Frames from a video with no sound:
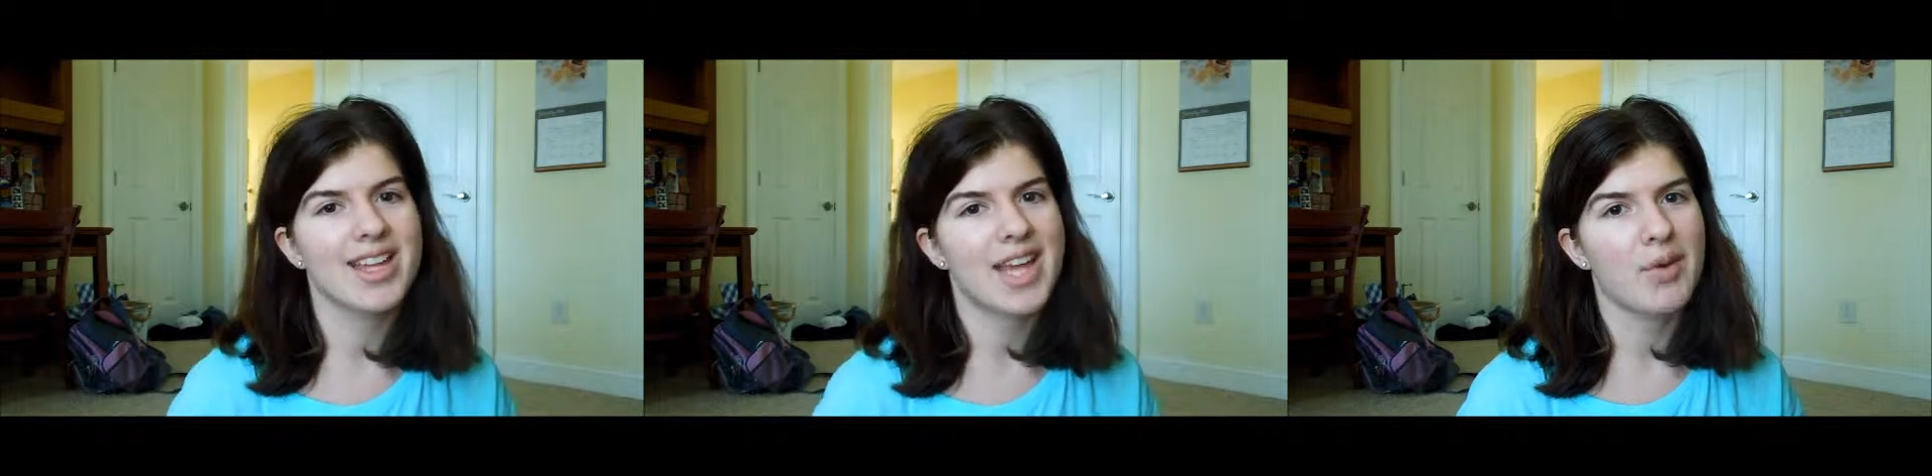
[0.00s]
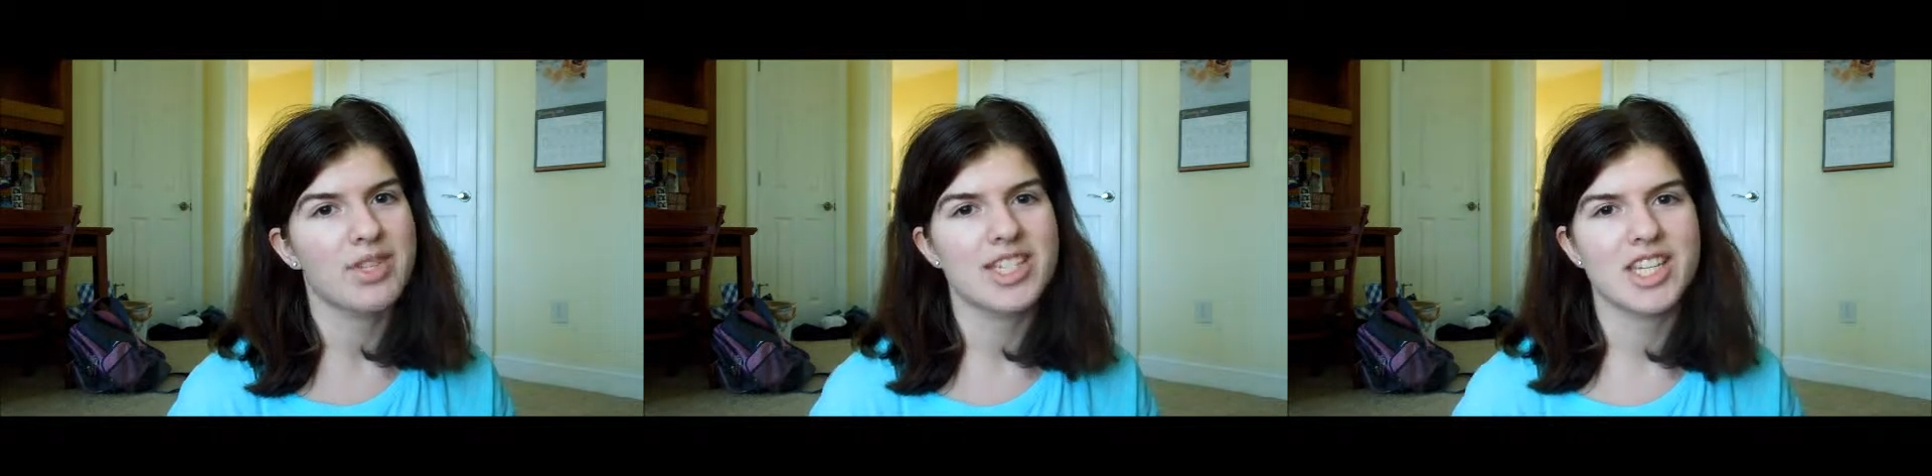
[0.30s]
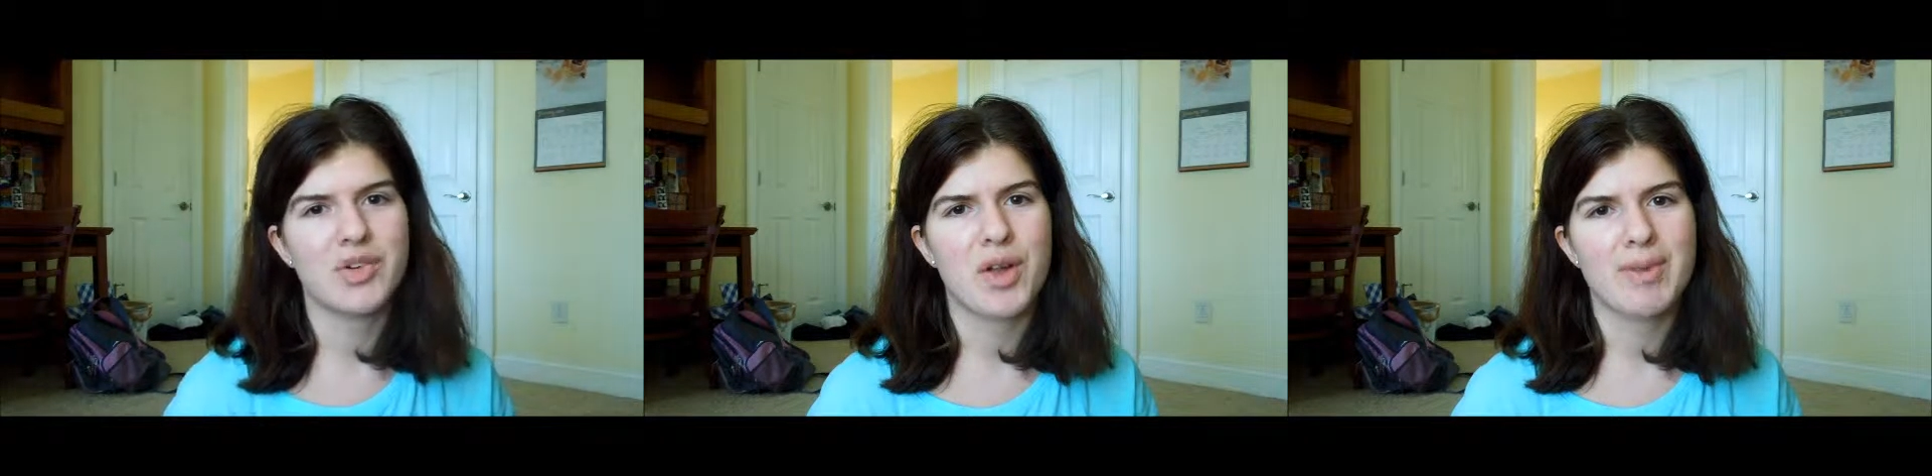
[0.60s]
and I will
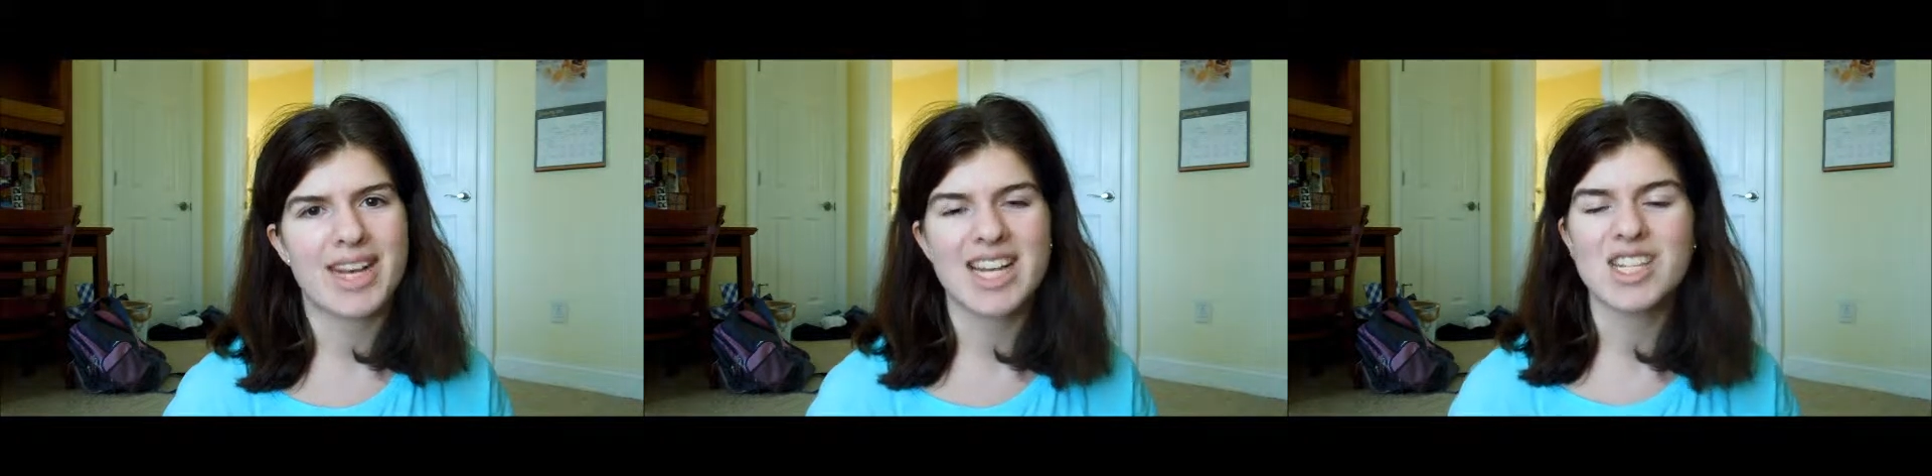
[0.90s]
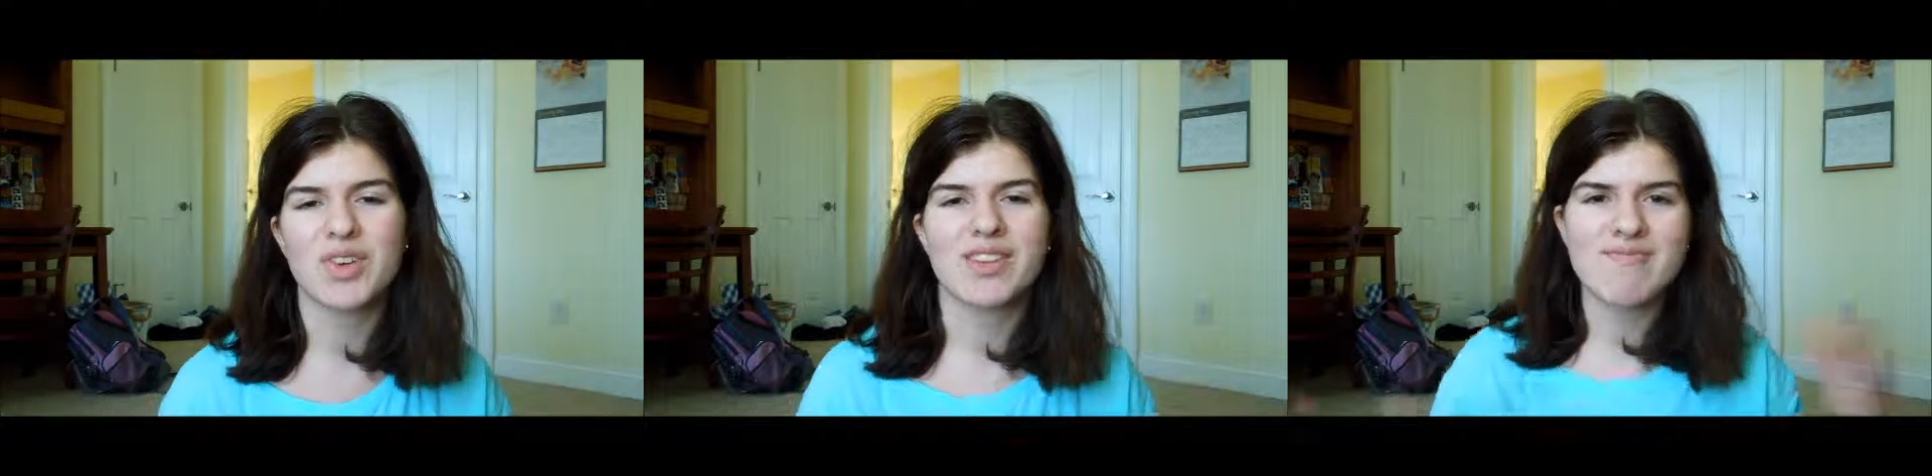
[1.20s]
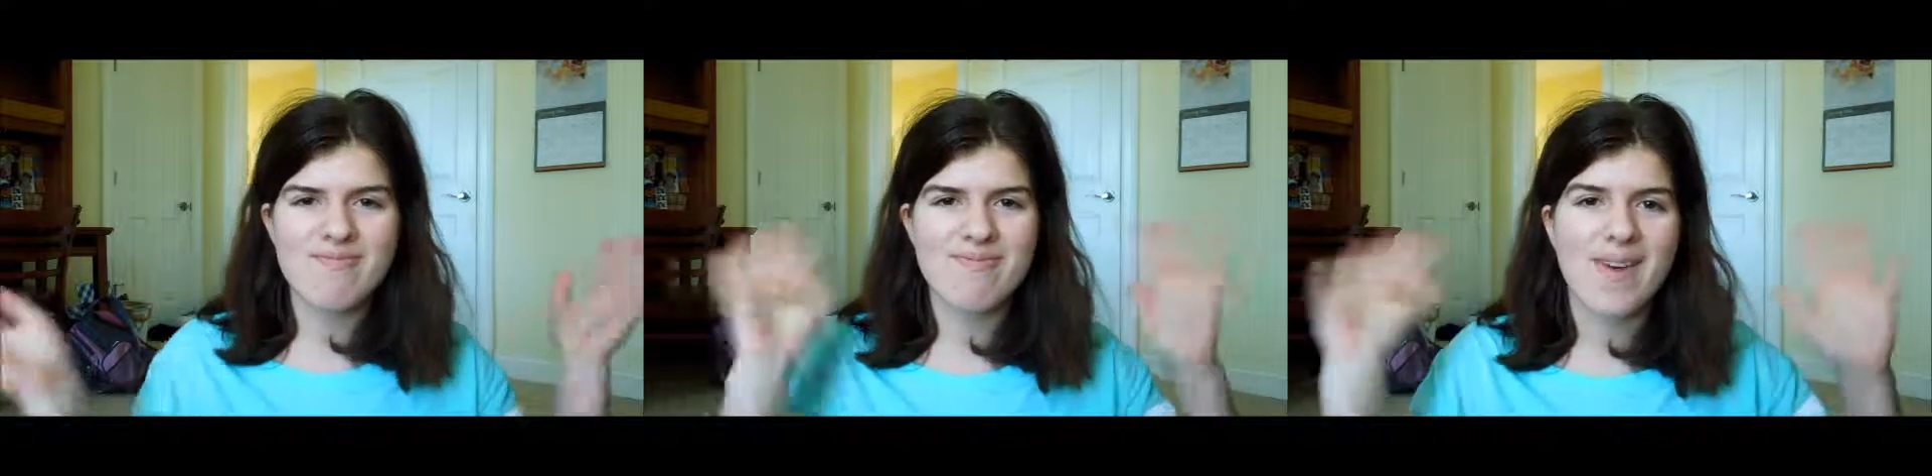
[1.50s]
see you in my next
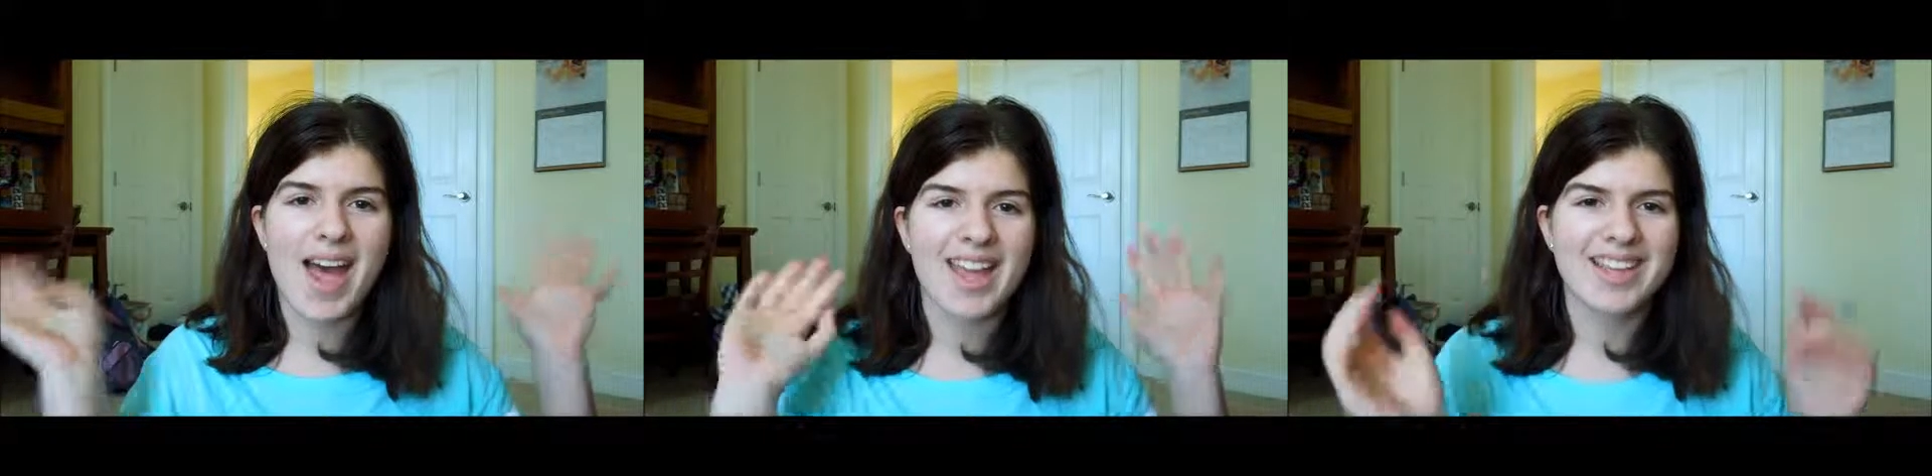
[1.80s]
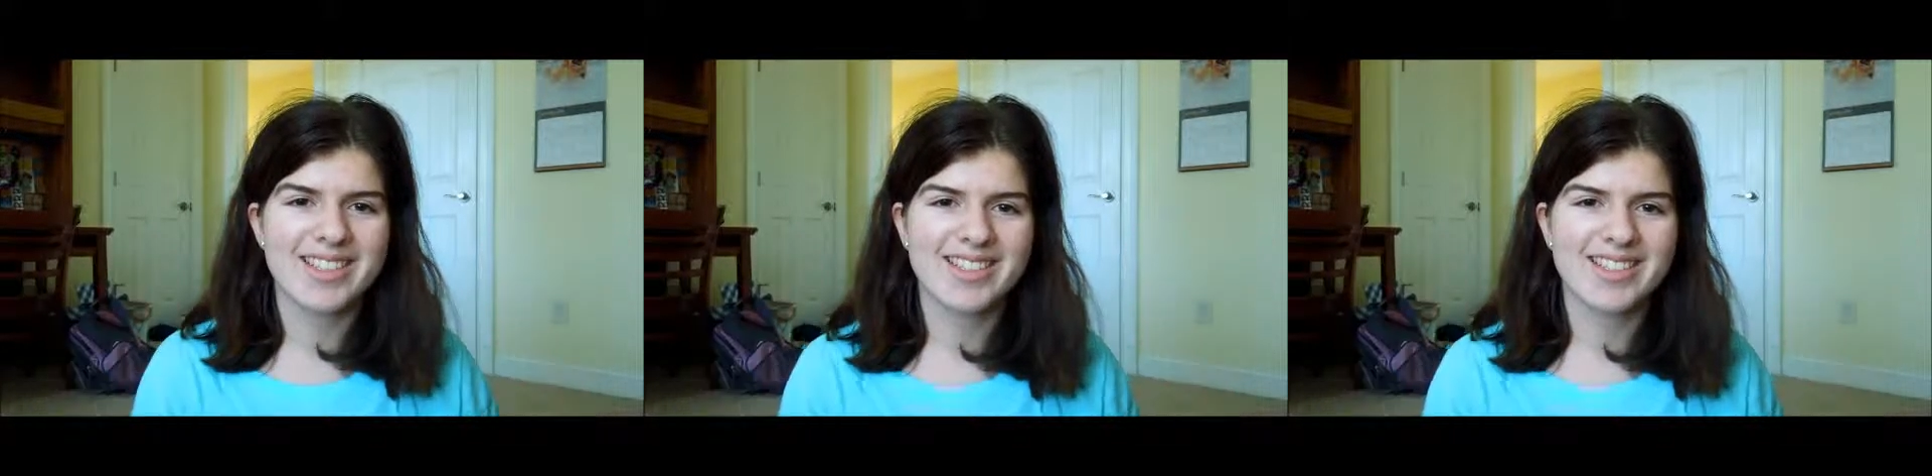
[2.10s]
one. Bye.